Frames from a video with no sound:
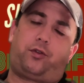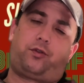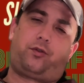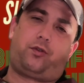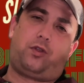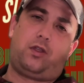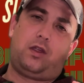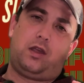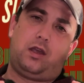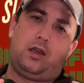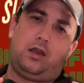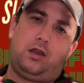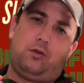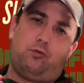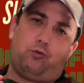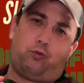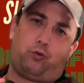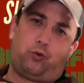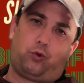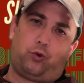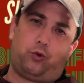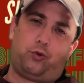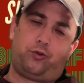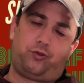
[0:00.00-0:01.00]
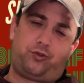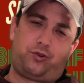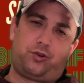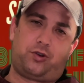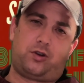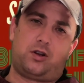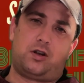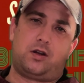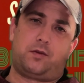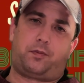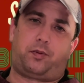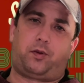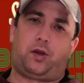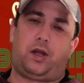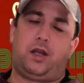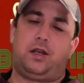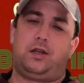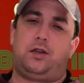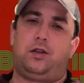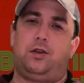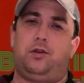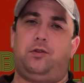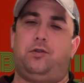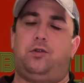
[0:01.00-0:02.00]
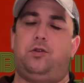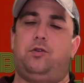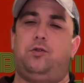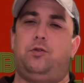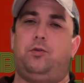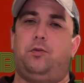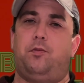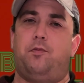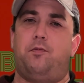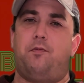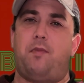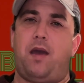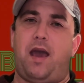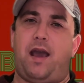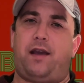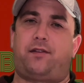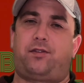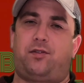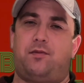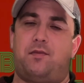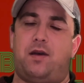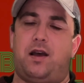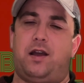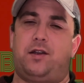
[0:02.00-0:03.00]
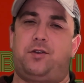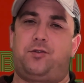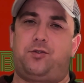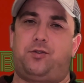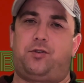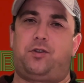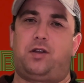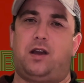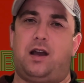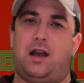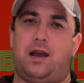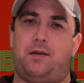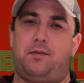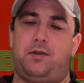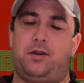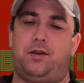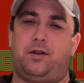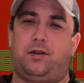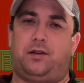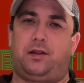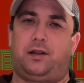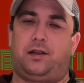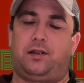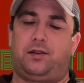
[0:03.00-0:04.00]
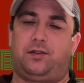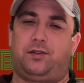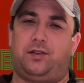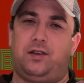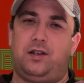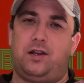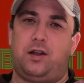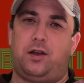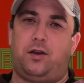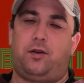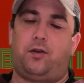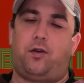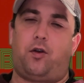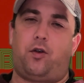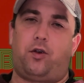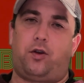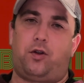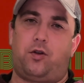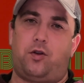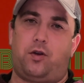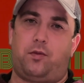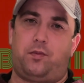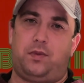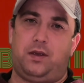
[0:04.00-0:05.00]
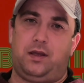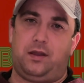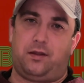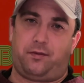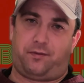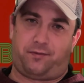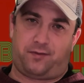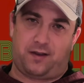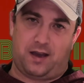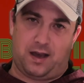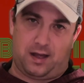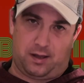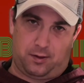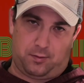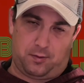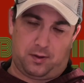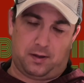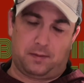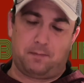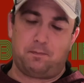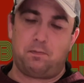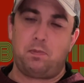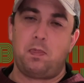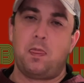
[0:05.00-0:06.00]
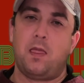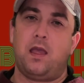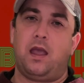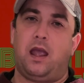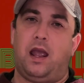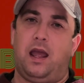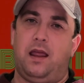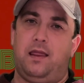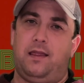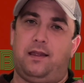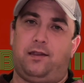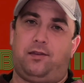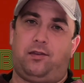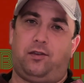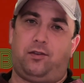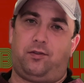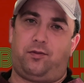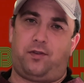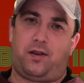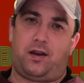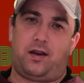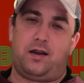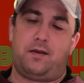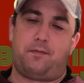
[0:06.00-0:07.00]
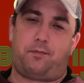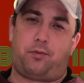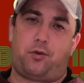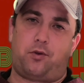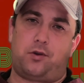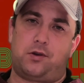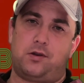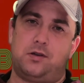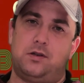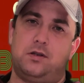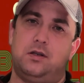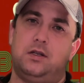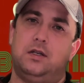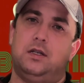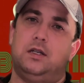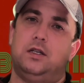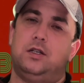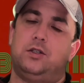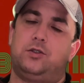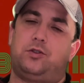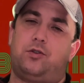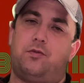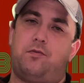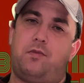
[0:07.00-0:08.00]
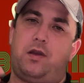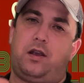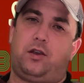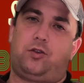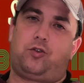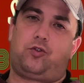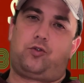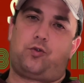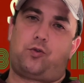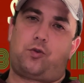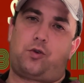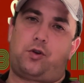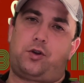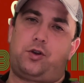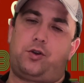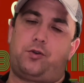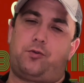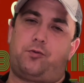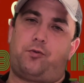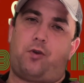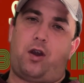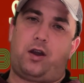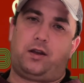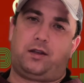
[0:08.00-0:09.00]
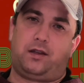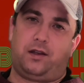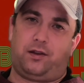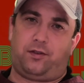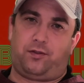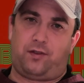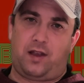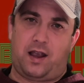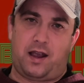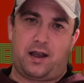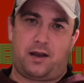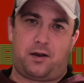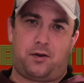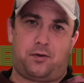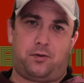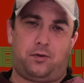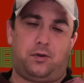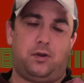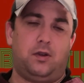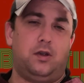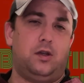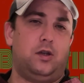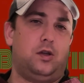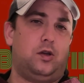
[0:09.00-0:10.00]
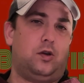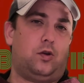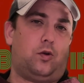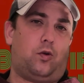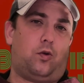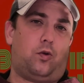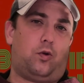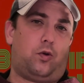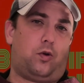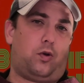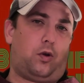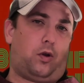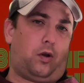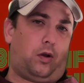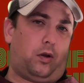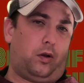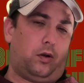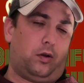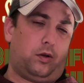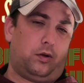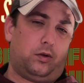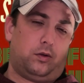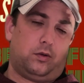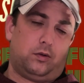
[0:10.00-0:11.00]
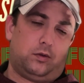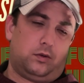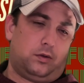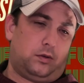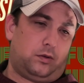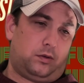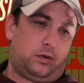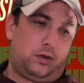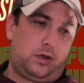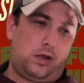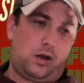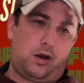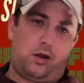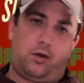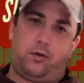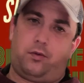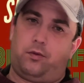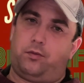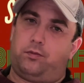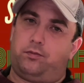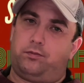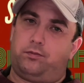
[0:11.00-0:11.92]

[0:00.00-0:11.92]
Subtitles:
the rules you're going to play to maximize your time here at the casino are going to be the following. And this is very important, so make sure you write this down, or, you know,